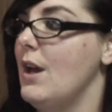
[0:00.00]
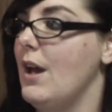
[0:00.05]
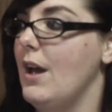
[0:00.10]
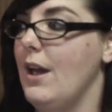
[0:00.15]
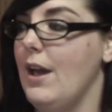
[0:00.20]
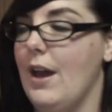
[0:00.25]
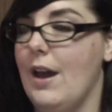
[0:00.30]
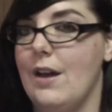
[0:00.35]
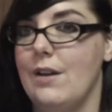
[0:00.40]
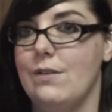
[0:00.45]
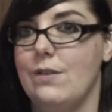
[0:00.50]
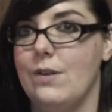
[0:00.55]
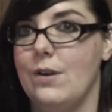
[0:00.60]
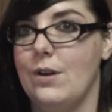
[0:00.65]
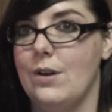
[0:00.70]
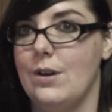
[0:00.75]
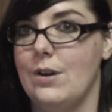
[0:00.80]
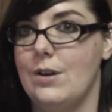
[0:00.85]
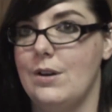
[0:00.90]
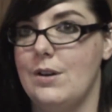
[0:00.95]
I have
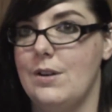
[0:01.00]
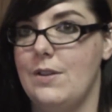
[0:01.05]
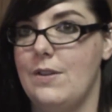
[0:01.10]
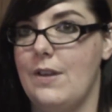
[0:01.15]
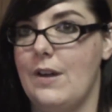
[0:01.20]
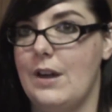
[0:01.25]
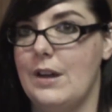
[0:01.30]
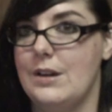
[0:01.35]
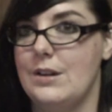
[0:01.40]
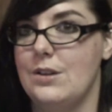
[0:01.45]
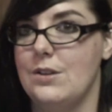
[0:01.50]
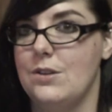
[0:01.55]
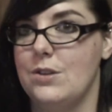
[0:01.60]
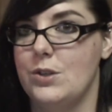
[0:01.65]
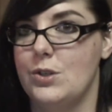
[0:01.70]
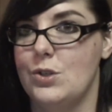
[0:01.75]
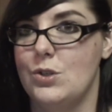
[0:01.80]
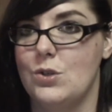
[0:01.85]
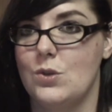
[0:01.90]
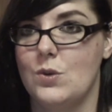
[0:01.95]
heard that the
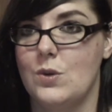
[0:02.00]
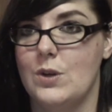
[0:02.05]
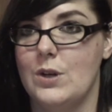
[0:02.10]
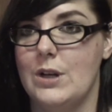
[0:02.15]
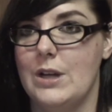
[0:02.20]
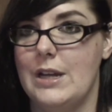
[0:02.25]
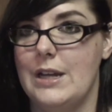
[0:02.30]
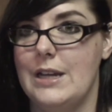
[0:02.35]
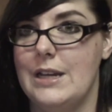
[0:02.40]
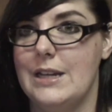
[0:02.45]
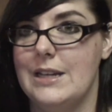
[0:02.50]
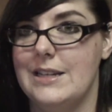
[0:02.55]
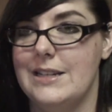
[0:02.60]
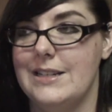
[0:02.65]
story